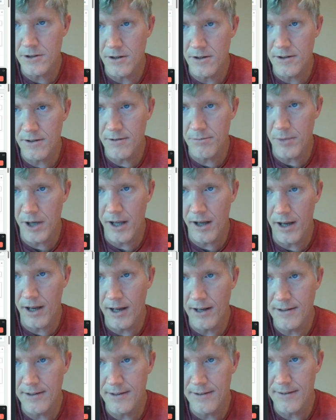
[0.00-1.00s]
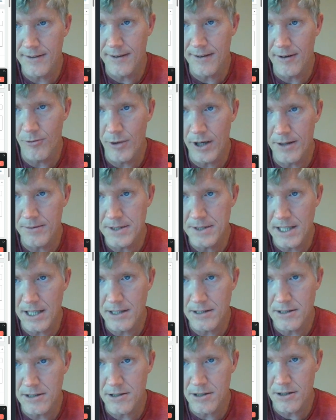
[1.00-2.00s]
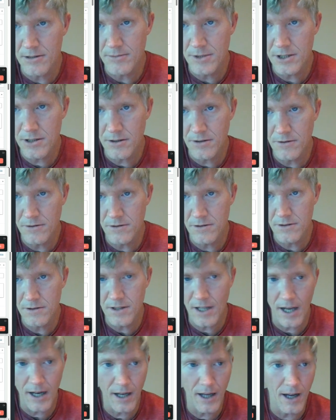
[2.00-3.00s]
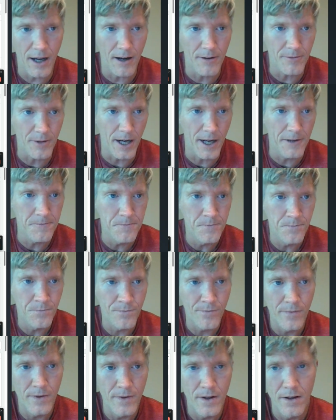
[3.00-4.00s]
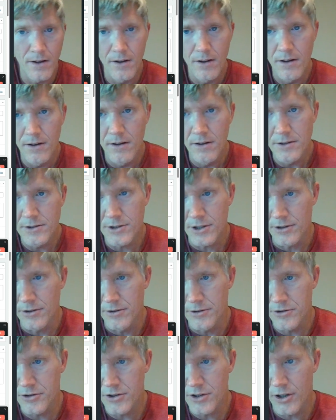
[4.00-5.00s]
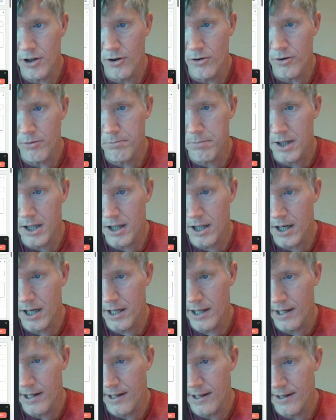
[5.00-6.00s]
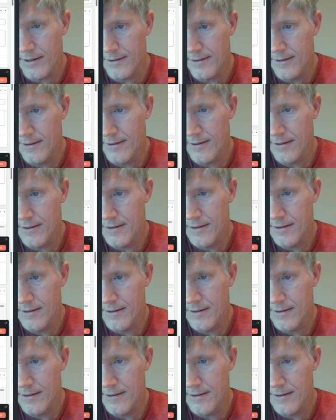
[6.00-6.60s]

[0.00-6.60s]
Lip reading: this is my agency website, determinesolutions.com, right? So you just go to plugins